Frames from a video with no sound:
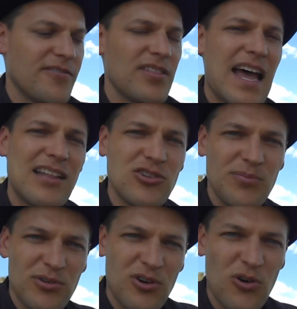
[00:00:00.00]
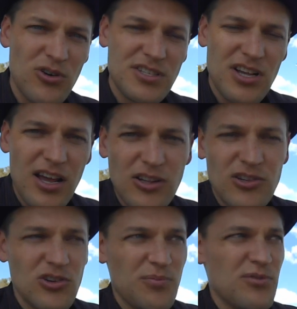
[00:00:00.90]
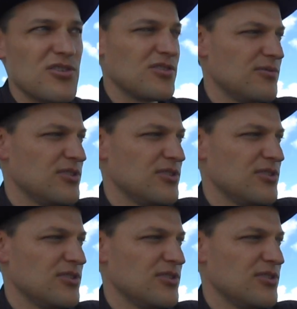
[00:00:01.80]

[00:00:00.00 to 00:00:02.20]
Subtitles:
flat loop or a horizontal loop, you